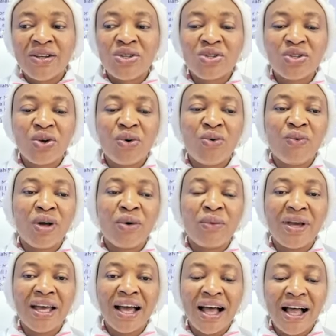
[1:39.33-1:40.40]
So when
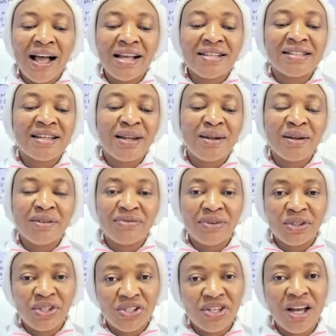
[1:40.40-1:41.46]
we ask the Lord
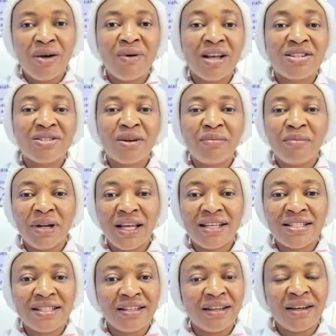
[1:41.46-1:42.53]
for showers of
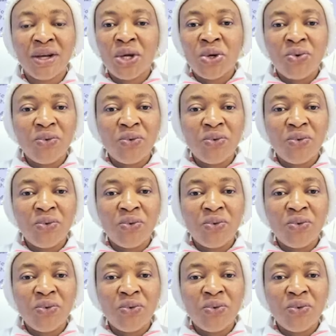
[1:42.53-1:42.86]
blessing,